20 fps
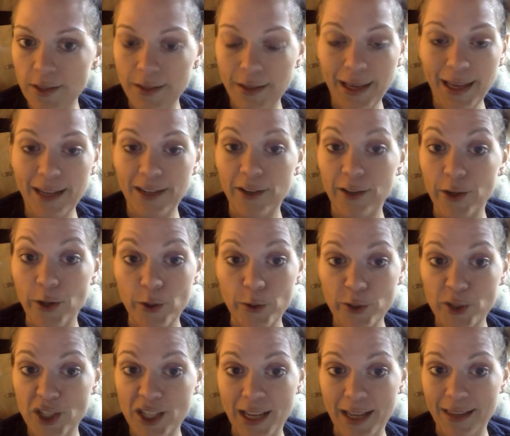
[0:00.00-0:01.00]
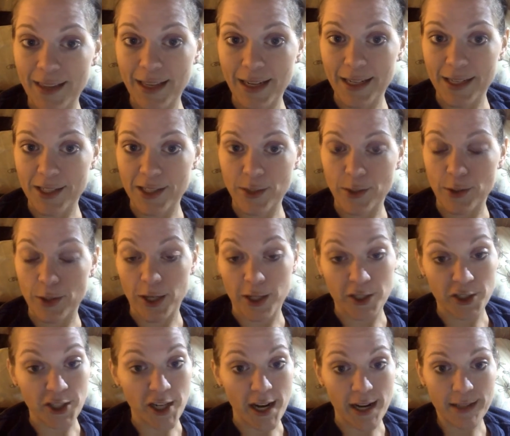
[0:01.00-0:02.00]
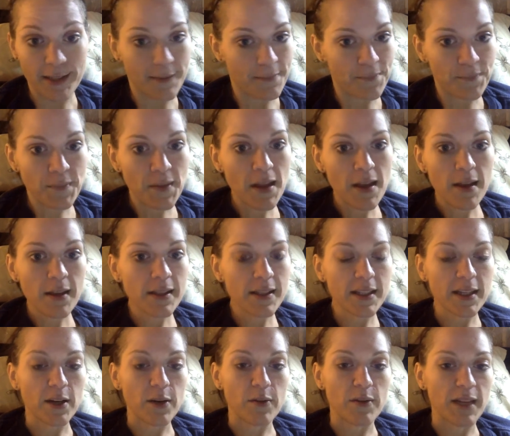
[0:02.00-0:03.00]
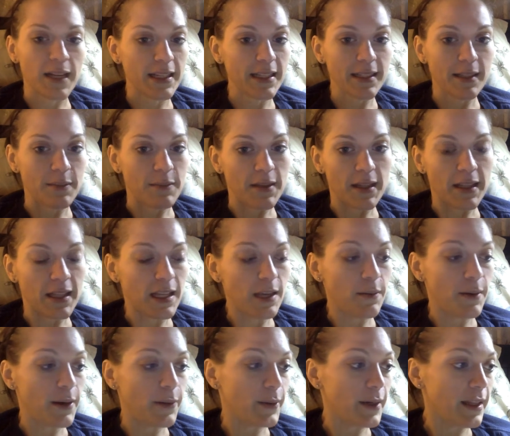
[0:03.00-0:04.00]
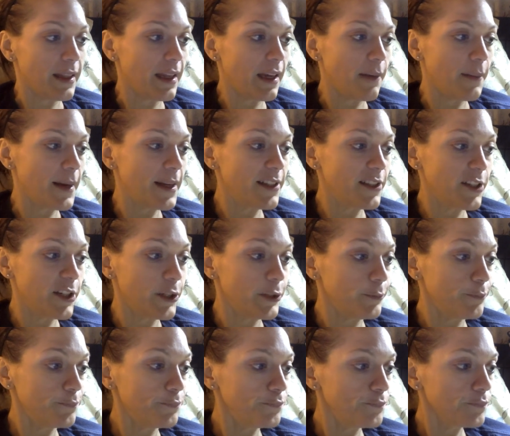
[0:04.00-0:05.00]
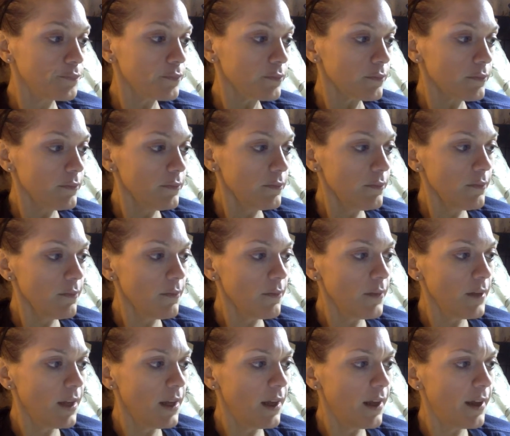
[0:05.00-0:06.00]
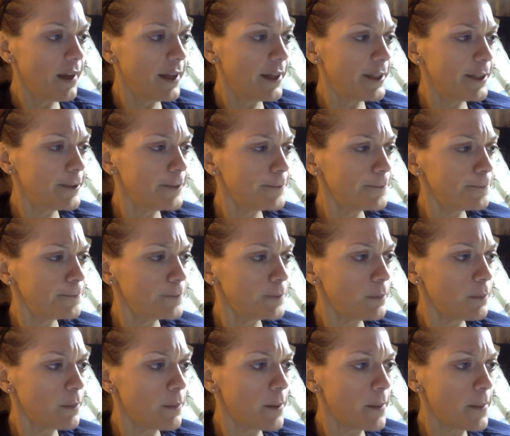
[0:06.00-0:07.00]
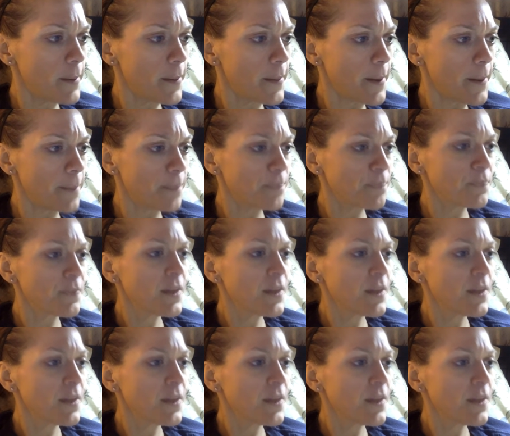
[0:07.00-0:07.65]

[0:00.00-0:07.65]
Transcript: can negotiate that into a contract. So that's something that you might want to think about too. Um, um, um, um,